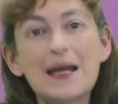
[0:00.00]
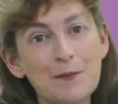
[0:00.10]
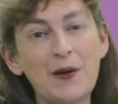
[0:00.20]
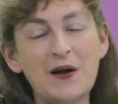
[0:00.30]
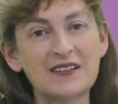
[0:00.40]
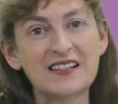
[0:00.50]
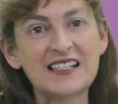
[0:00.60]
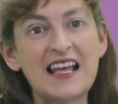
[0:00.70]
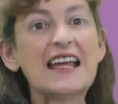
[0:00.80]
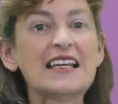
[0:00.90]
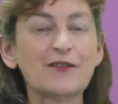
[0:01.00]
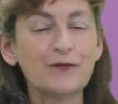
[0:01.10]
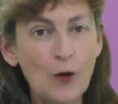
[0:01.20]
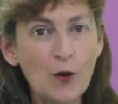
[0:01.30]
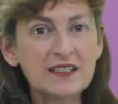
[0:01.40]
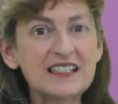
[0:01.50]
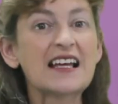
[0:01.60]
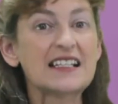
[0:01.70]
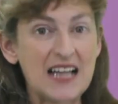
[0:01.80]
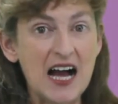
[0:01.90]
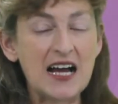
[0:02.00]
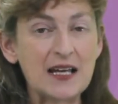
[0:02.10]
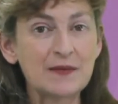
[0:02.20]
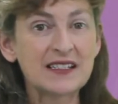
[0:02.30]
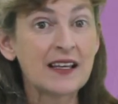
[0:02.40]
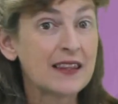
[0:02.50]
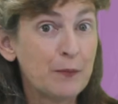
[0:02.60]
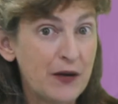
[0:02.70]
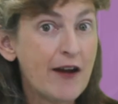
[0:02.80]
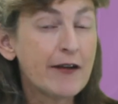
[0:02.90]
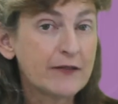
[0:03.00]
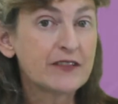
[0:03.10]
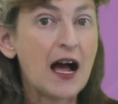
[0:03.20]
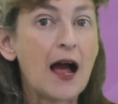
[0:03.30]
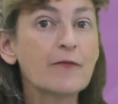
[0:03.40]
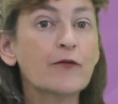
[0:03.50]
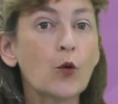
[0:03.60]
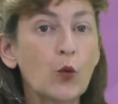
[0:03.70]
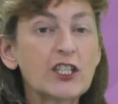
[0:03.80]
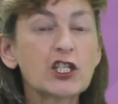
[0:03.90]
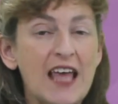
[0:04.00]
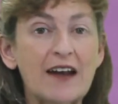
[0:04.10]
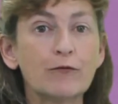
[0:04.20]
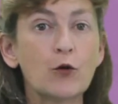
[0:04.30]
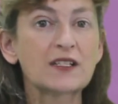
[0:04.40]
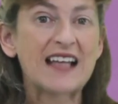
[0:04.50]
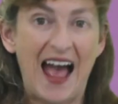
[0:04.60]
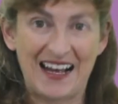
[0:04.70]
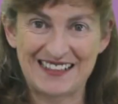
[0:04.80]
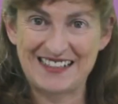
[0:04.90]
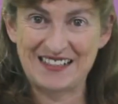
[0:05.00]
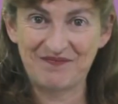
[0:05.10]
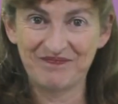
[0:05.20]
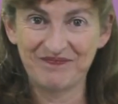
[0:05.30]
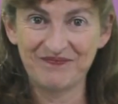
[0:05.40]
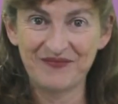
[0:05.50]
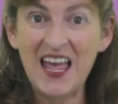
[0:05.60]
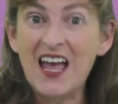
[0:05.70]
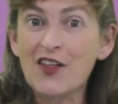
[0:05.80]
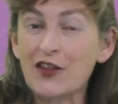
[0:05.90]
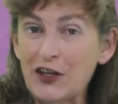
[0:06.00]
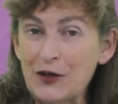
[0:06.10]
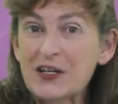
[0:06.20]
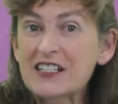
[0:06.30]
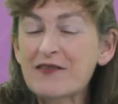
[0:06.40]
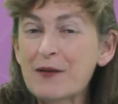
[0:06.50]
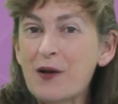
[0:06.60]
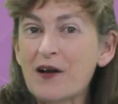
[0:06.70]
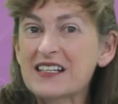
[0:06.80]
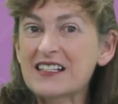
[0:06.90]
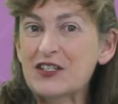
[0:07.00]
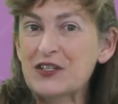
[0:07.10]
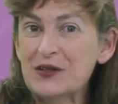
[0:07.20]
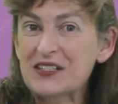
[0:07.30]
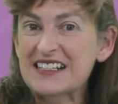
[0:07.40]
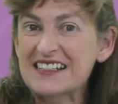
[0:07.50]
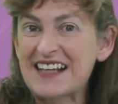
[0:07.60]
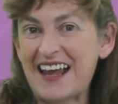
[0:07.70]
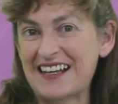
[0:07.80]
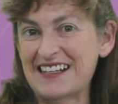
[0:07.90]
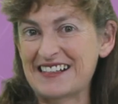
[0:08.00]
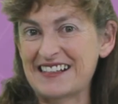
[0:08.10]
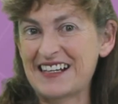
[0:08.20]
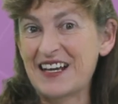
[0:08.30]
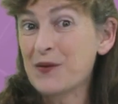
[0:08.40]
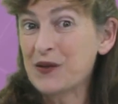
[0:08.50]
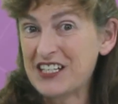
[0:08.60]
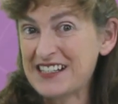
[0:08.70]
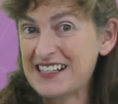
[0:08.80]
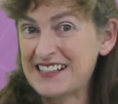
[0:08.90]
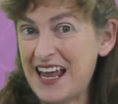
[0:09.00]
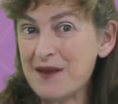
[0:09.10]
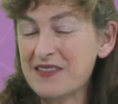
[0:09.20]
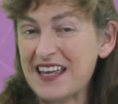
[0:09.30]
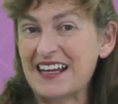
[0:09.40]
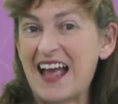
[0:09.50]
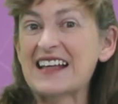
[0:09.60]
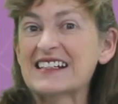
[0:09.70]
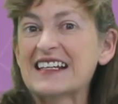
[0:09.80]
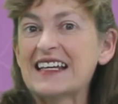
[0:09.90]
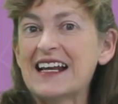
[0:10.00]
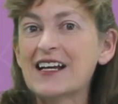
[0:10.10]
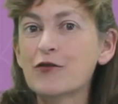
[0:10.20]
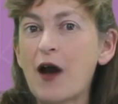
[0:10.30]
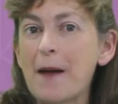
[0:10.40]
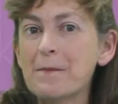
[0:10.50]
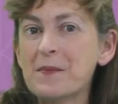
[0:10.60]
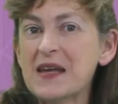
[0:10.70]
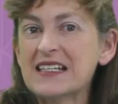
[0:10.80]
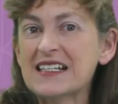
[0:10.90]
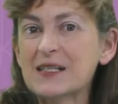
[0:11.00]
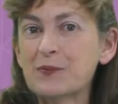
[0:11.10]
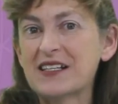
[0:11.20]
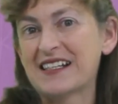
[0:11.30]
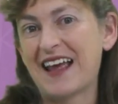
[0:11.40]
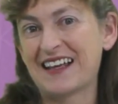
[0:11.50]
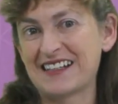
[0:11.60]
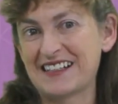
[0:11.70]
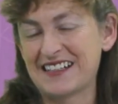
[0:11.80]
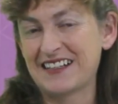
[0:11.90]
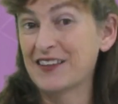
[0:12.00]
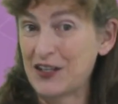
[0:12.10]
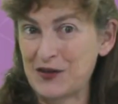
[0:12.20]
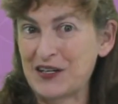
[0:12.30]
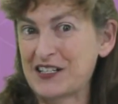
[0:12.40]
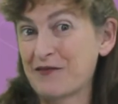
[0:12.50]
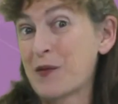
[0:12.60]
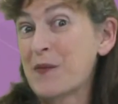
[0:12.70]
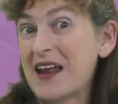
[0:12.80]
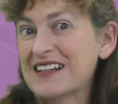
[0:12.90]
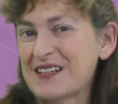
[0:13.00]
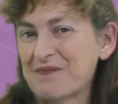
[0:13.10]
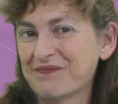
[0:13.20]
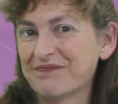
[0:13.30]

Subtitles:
Impulse is force times the period of time for which that force acts. The unit of impulse is Newton seconds, which is the same thing as kilogram meters per second, the unit of momentum.